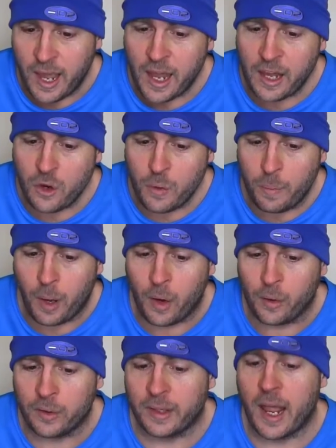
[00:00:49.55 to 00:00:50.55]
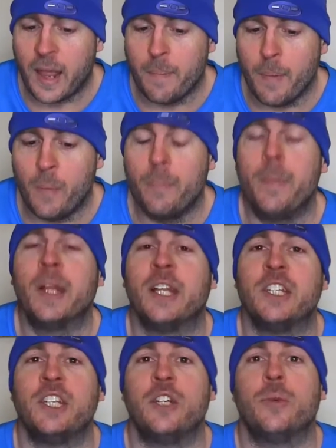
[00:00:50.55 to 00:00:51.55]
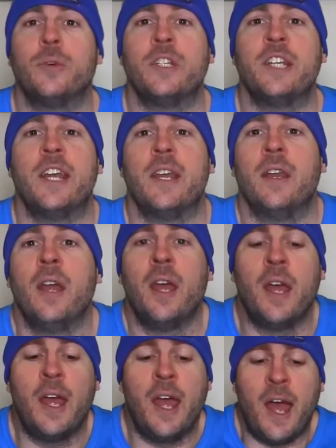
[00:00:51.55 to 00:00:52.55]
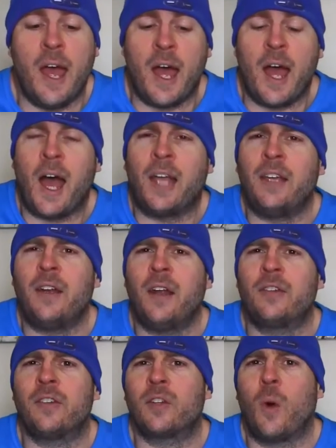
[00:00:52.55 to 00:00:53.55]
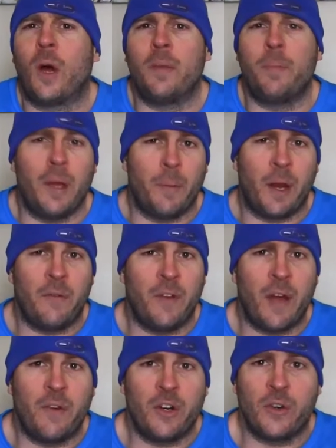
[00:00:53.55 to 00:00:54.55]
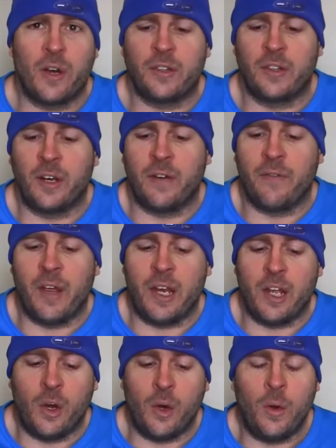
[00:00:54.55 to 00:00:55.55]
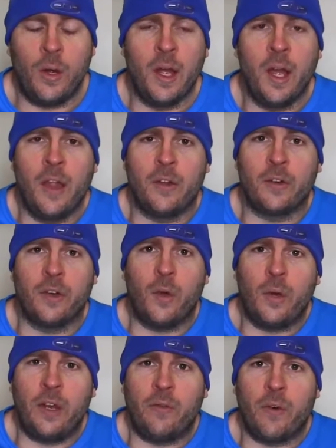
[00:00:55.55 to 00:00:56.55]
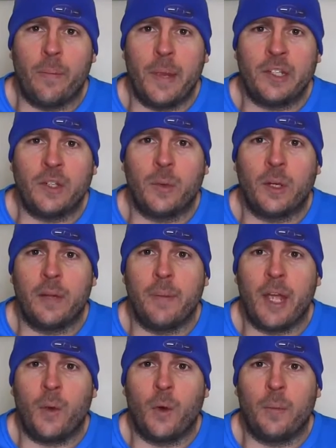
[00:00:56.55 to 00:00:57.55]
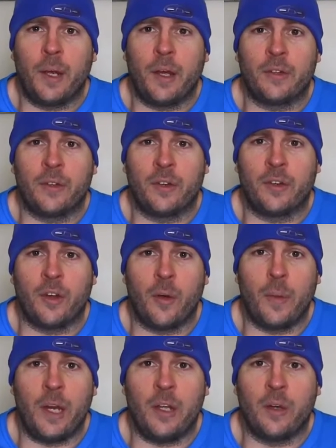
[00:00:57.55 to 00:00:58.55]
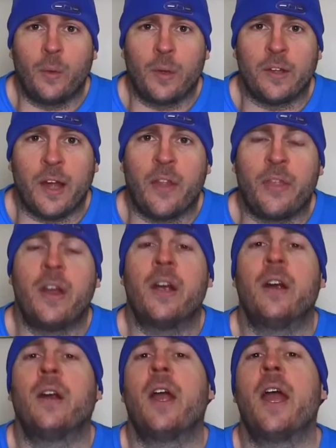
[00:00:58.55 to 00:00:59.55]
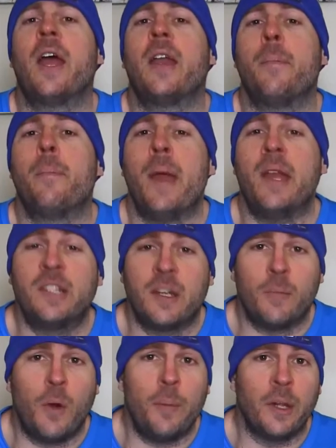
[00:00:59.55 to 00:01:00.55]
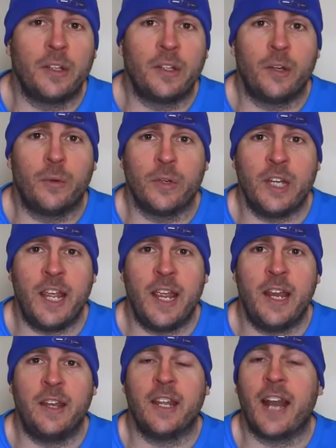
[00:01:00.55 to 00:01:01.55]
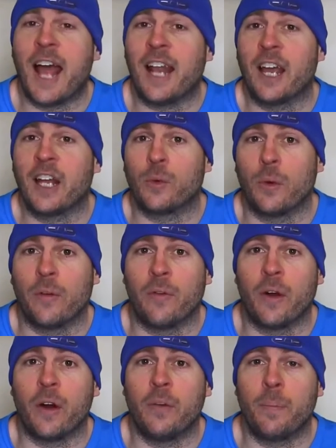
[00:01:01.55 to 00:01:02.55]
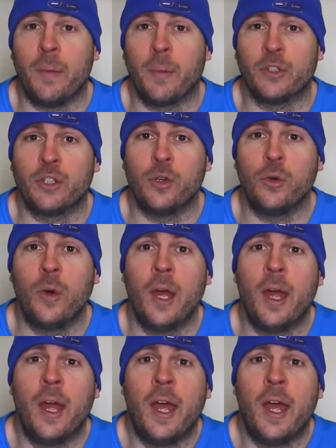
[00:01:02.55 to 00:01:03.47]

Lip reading: can you post a mobility routine? I get asked this quite a bit, but I've never addressed it in a video. There's no need for me to really make one because there's so many good ones out there, and a basic mobility routine that I like to refer people to